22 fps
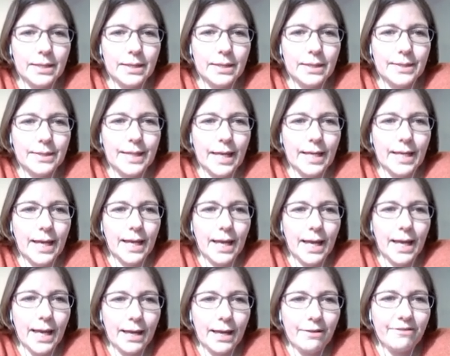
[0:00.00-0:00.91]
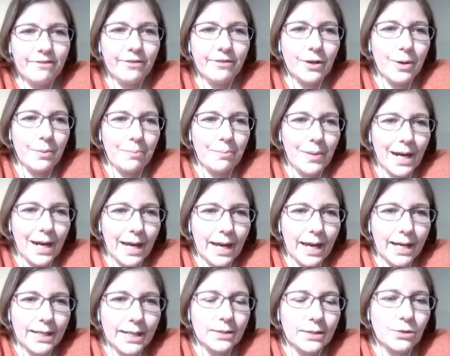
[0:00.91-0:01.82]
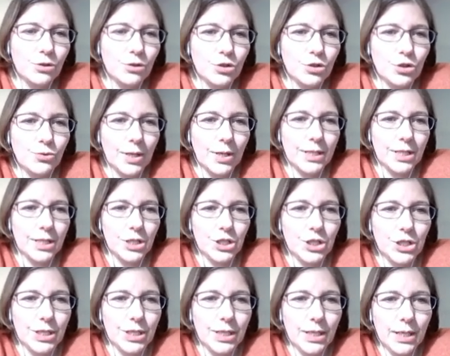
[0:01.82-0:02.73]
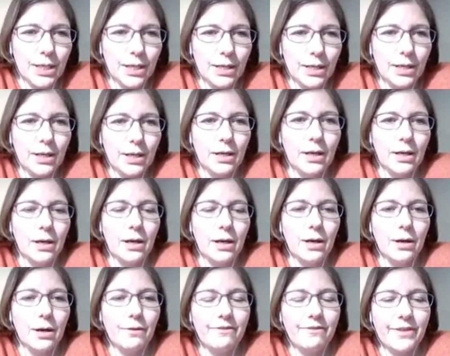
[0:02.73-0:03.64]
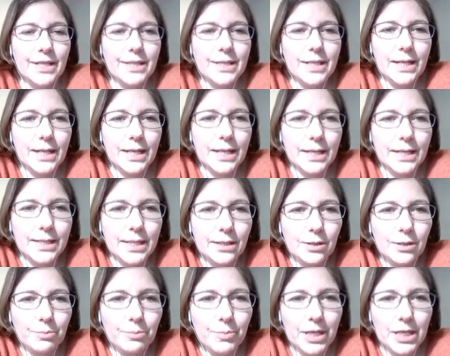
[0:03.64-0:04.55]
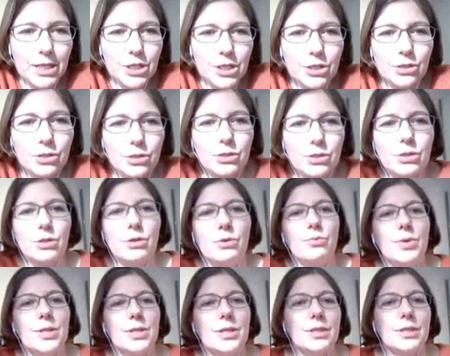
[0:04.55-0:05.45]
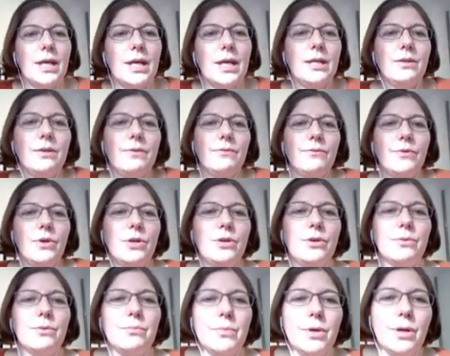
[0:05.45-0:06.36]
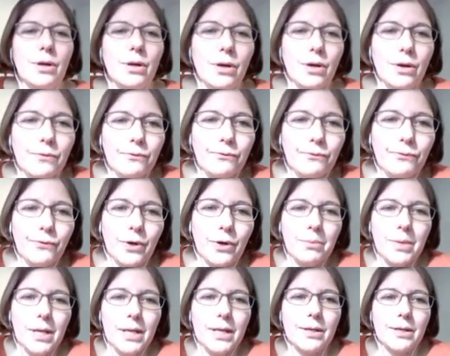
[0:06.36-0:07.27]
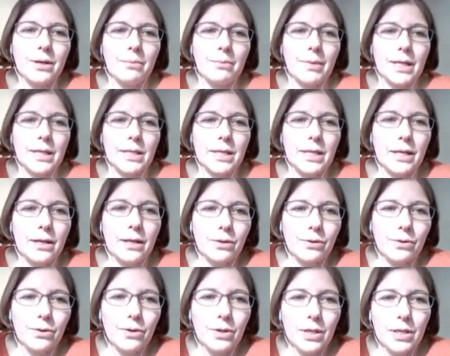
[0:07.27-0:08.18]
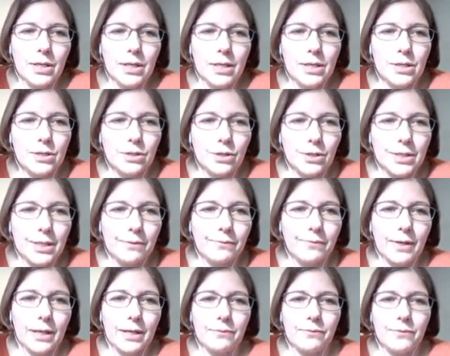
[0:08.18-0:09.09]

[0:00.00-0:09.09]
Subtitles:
They have applied the strategy of ventilating the patient with a tidal volume of 4 milliliters by kilo in 35